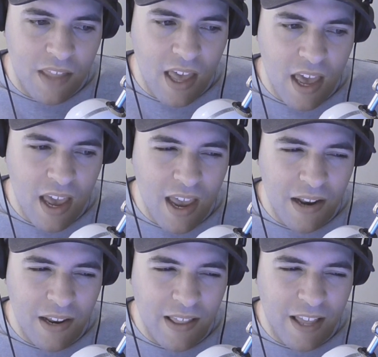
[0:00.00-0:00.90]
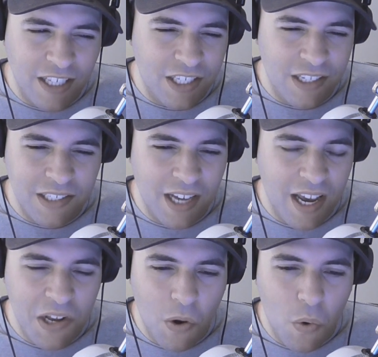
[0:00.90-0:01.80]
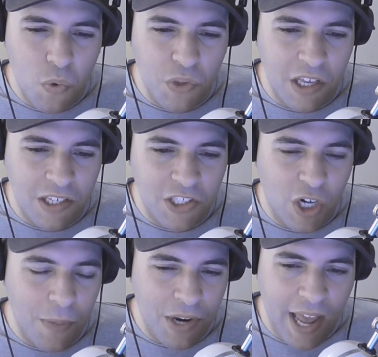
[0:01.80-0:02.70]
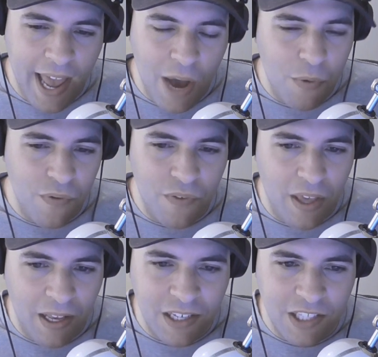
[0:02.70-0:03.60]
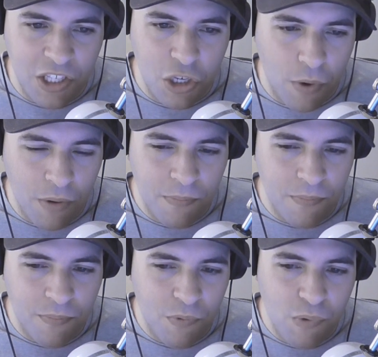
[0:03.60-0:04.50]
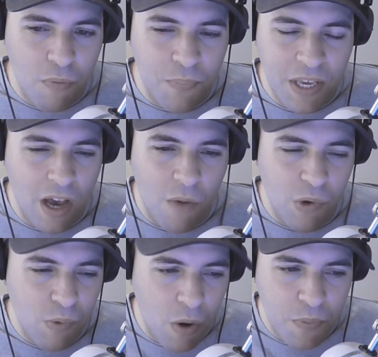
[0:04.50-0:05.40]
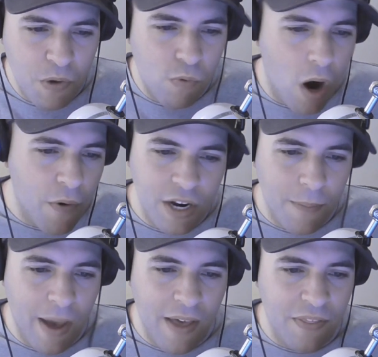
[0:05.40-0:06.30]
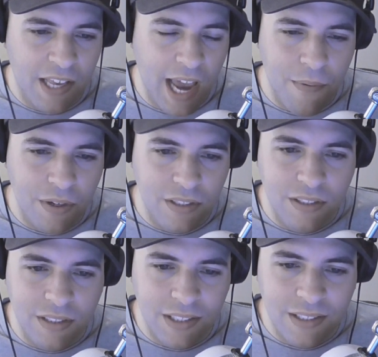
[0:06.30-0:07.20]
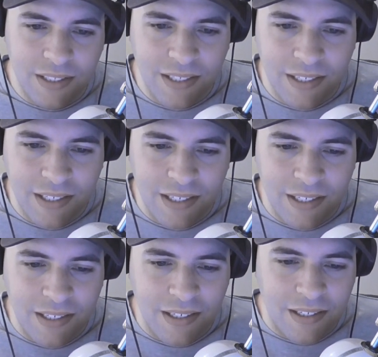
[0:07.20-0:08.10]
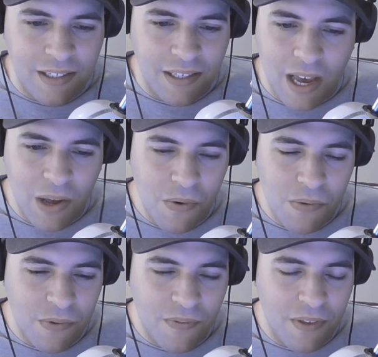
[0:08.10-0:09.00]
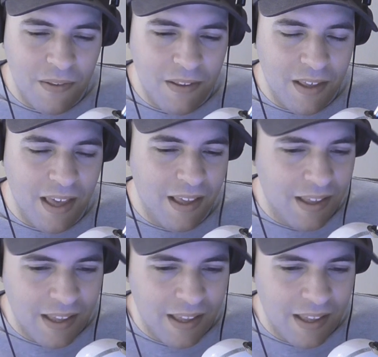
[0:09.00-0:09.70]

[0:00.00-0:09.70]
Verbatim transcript: then that's gonna take all the excitement out of it. Because then you won't we won't be we won't be worried about the characters. You know if if